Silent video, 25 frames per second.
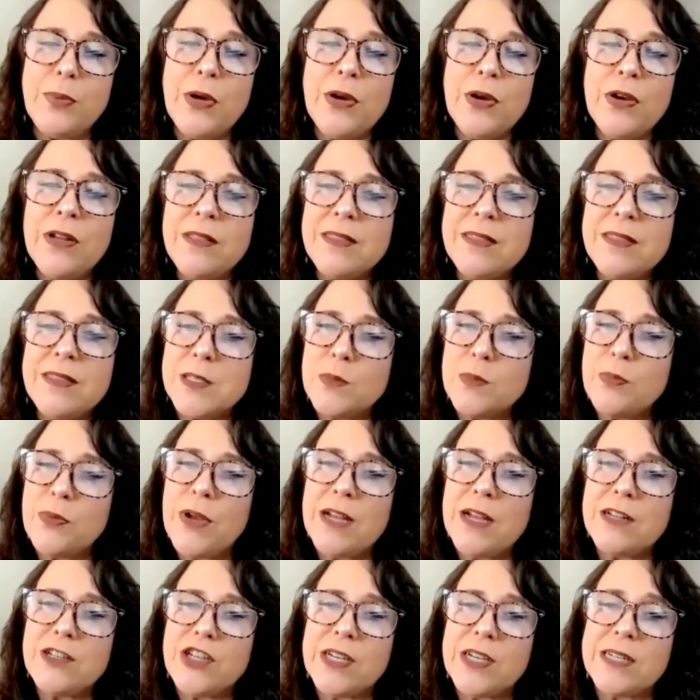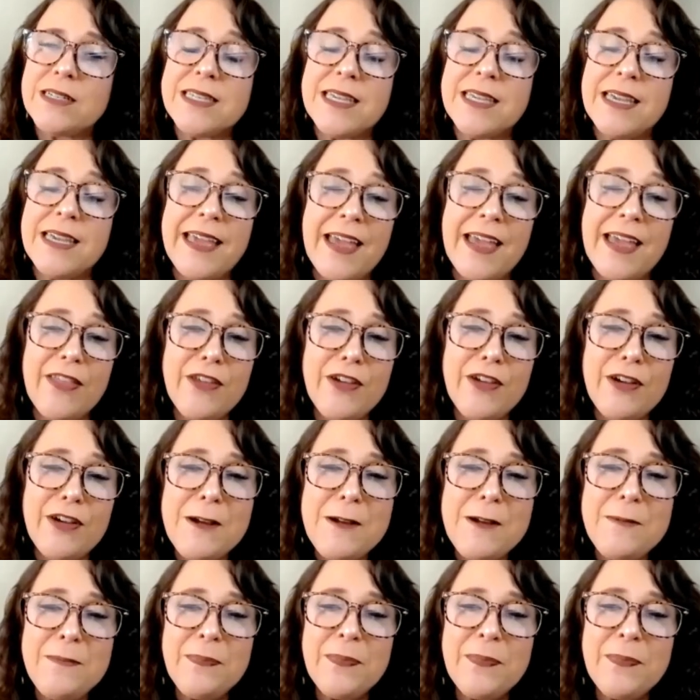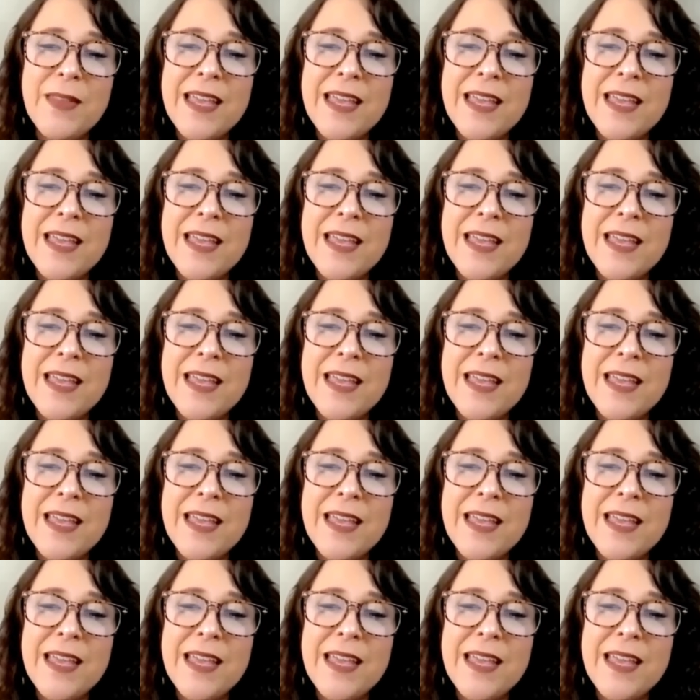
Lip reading: put this project together